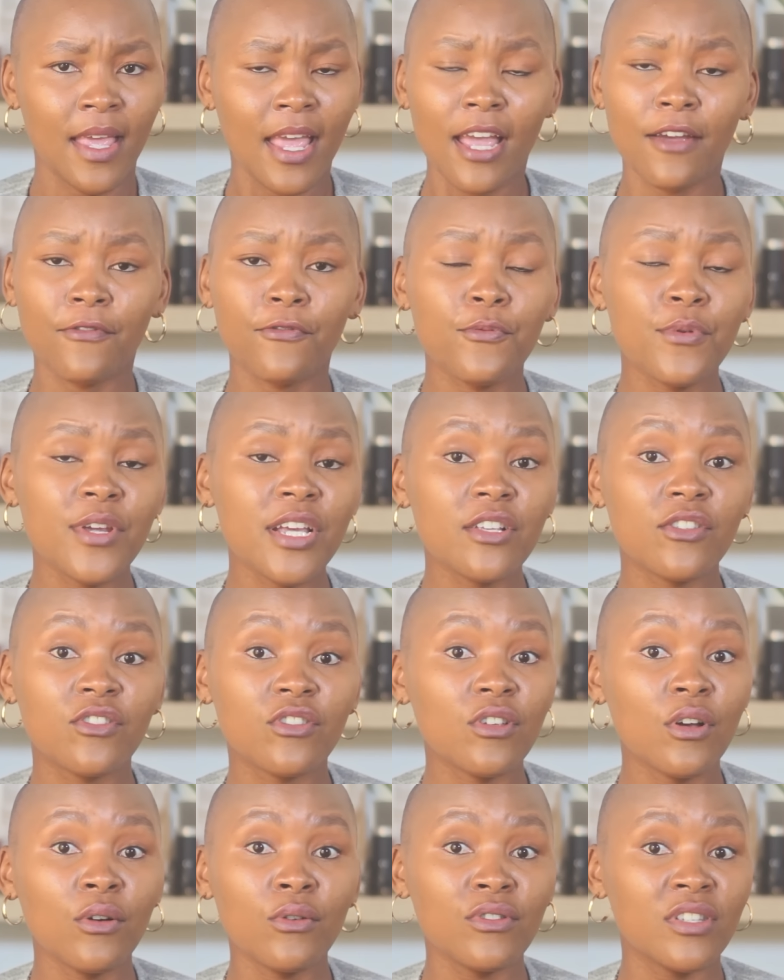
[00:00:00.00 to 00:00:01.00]
If we are
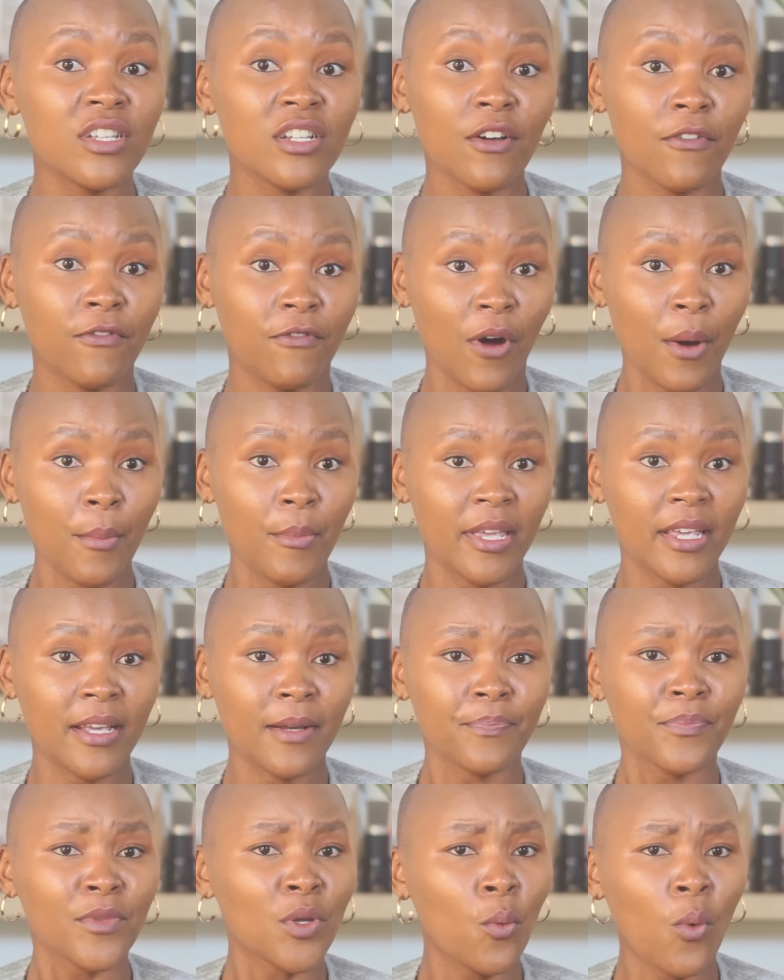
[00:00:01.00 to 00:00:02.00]
so xenophobic,
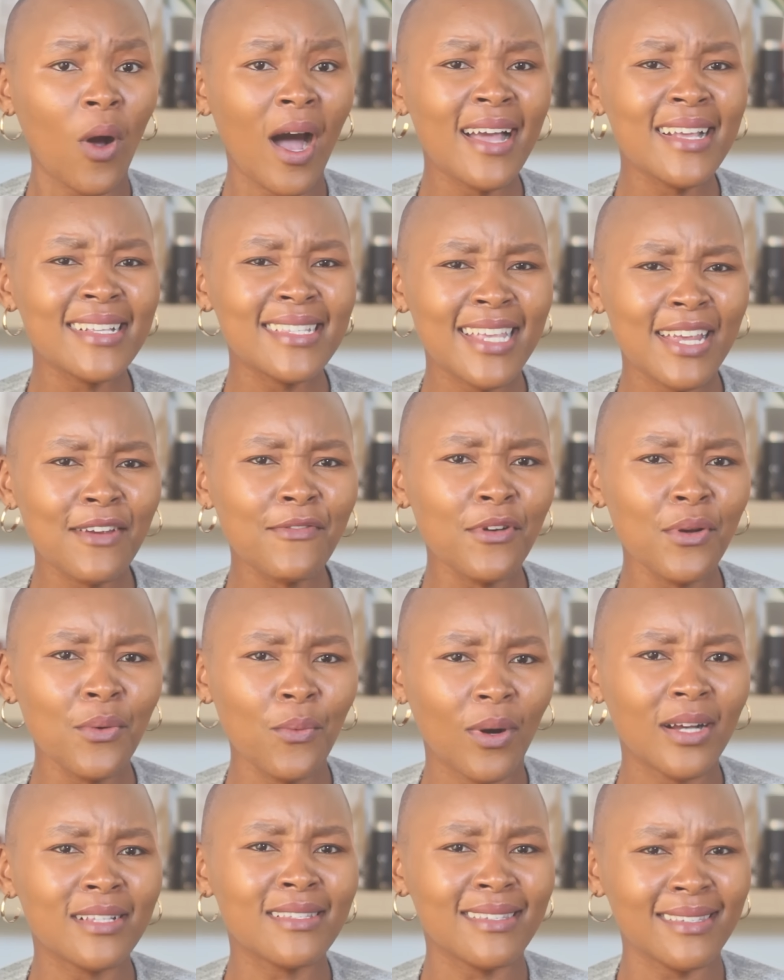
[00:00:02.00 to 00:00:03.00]
why is
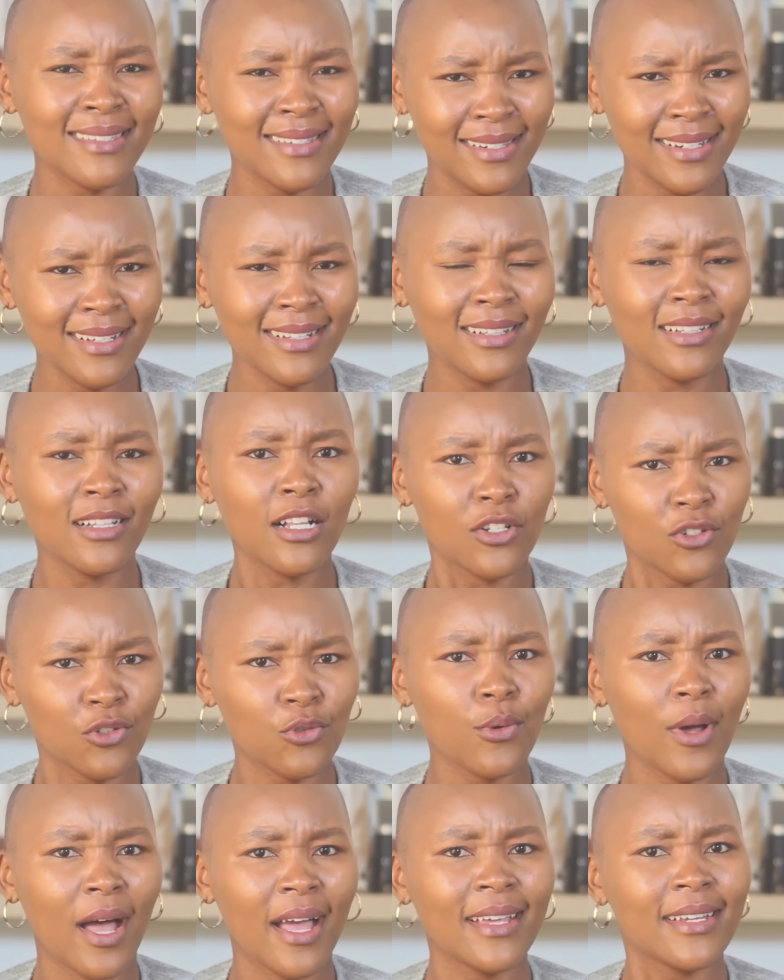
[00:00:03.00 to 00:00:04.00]
everyone still
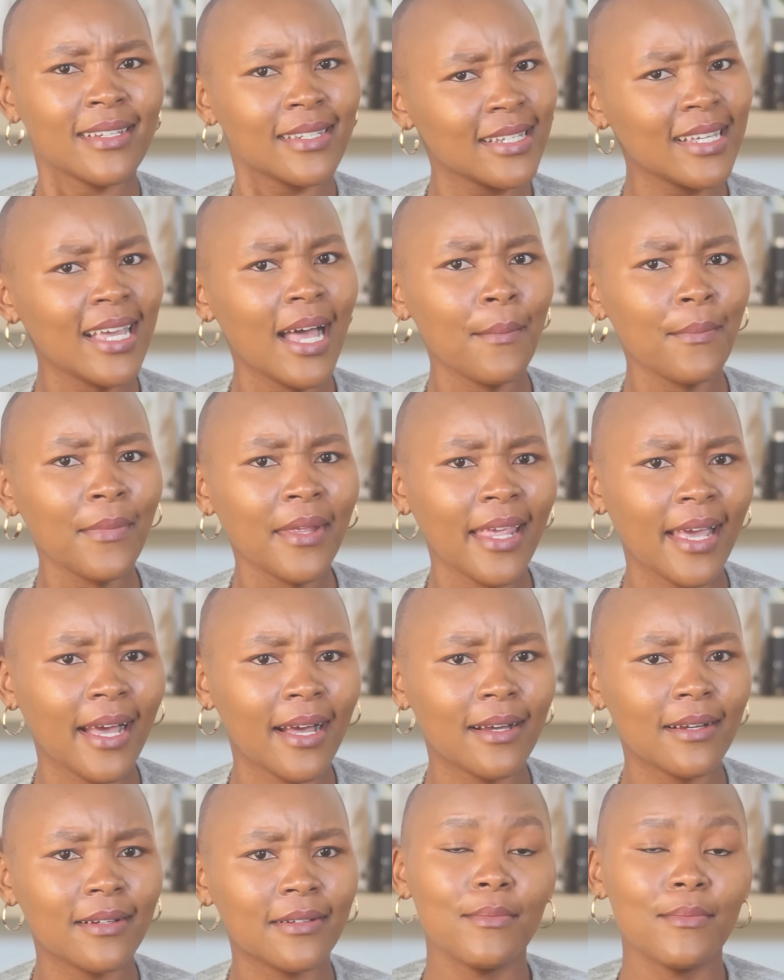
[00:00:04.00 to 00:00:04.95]
trying to come here?